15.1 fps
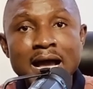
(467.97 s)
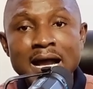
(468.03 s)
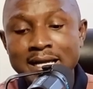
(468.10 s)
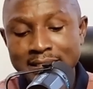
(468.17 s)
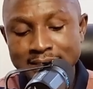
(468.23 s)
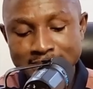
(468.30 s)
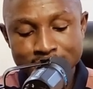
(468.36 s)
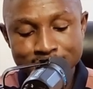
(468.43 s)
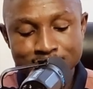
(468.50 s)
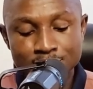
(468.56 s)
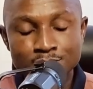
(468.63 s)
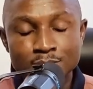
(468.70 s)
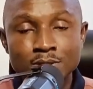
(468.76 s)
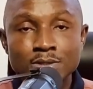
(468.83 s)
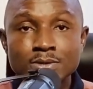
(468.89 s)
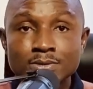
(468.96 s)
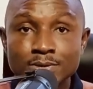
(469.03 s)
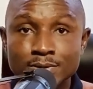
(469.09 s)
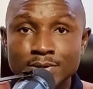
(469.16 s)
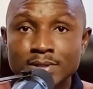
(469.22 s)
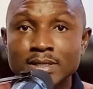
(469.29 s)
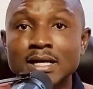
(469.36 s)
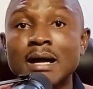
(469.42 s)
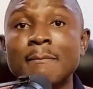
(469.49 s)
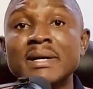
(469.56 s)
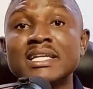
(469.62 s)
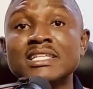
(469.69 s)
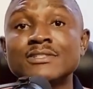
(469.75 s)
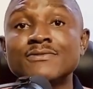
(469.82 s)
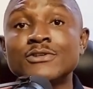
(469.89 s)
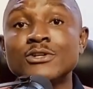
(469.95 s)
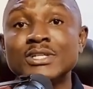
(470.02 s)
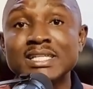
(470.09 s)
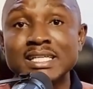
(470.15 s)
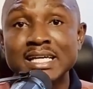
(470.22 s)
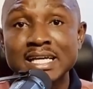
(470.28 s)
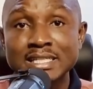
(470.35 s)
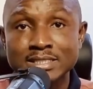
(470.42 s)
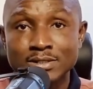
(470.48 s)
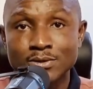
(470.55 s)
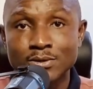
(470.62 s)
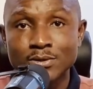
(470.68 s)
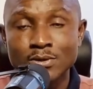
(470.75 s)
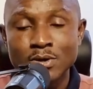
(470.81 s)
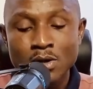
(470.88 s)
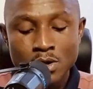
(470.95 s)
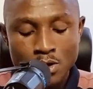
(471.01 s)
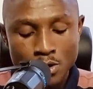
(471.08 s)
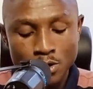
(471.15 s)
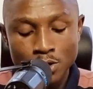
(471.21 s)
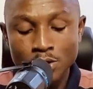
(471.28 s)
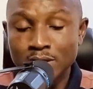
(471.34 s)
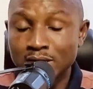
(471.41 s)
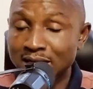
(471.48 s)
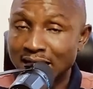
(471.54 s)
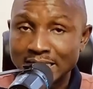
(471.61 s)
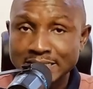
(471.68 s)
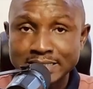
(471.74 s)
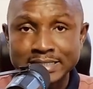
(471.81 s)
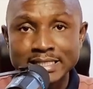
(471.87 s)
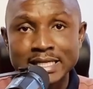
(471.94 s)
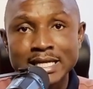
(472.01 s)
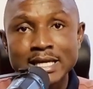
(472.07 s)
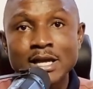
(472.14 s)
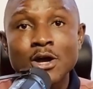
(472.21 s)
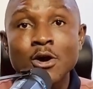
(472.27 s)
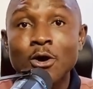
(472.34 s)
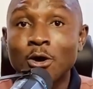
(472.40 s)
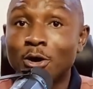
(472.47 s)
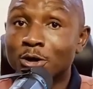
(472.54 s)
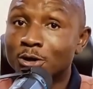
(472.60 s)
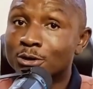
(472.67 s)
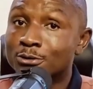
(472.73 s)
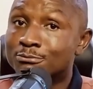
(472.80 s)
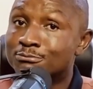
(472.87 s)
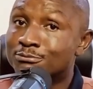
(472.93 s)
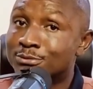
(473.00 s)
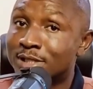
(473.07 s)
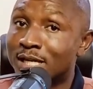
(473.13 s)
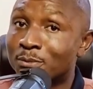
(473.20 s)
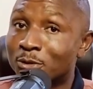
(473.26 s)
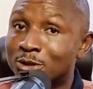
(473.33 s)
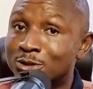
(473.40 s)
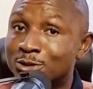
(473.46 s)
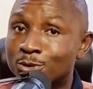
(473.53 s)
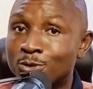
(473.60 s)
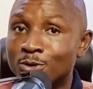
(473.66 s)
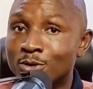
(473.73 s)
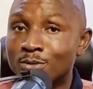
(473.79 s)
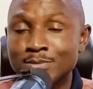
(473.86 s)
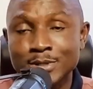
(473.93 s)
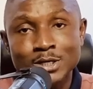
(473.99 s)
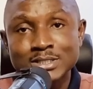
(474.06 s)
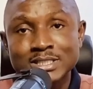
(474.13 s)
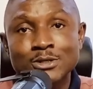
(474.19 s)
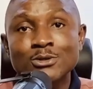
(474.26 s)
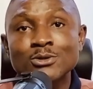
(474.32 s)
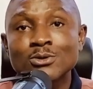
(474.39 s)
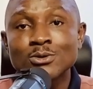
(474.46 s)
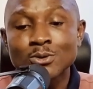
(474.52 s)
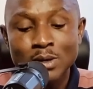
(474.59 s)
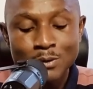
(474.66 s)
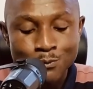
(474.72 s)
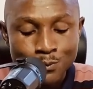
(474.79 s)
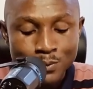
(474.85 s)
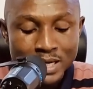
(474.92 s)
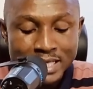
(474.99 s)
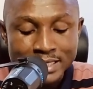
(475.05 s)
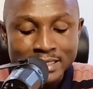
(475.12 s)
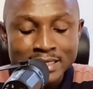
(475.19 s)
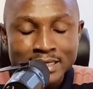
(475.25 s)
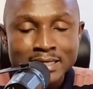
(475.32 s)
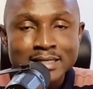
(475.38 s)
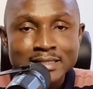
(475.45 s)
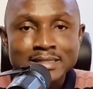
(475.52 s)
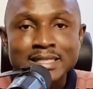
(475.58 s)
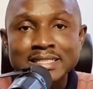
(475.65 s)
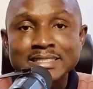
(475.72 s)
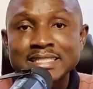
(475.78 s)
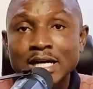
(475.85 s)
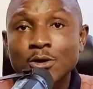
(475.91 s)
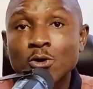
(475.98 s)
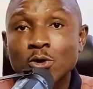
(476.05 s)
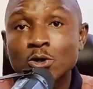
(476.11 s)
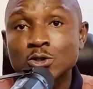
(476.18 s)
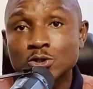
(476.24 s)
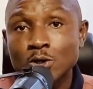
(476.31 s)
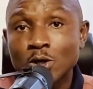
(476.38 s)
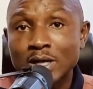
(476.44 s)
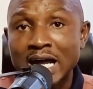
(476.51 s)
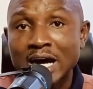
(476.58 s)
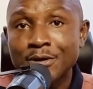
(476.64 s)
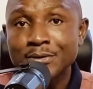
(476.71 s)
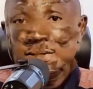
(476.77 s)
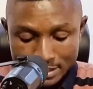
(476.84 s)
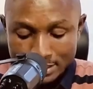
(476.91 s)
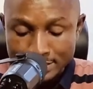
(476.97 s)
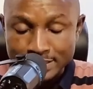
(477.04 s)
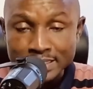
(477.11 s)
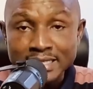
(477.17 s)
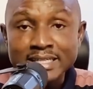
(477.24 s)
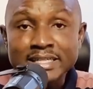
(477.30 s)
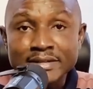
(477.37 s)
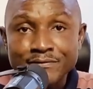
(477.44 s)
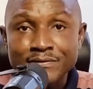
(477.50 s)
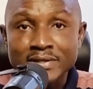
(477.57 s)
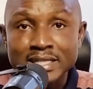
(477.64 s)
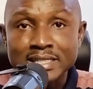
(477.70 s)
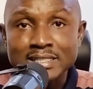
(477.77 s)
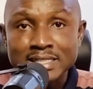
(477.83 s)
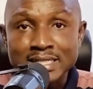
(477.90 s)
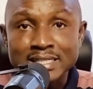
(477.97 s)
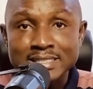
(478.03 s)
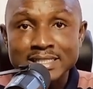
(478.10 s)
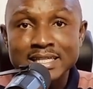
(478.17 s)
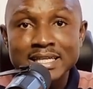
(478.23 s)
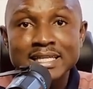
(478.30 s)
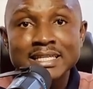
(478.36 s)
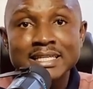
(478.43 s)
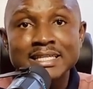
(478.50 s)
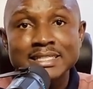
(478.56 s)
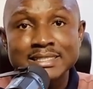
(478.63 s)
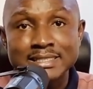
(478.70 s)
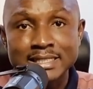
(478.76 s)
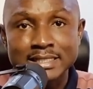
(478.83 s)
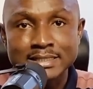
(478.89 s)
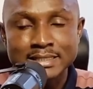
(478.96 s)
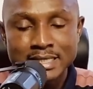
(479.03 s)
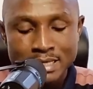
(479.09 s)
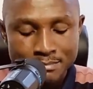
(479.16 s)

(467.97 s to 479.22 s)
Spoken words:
I can tell someone, look, I made this video years ago, or last year, or 3 months ago, because I don't know when things are going to turn out. It's indefinite. It's indistinct.